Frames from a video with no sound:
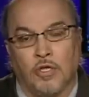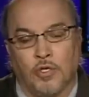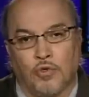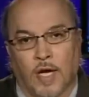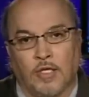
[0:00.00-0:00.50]

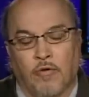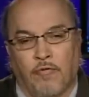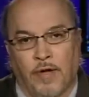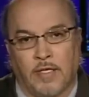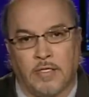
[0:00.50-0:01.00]
to try to
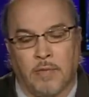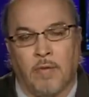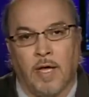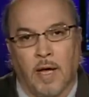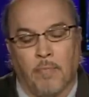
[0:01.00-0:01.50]
fix
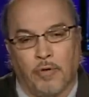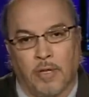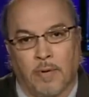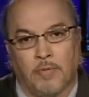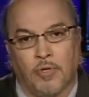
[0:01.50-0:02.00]
them and put
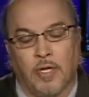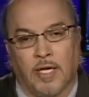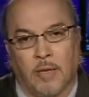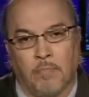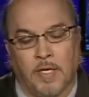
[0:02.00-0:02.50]
them up so they
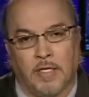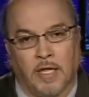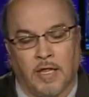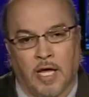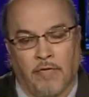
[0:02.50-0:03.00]
can meet
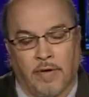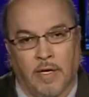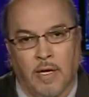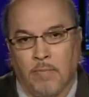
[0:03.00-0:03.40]
Gaddafi.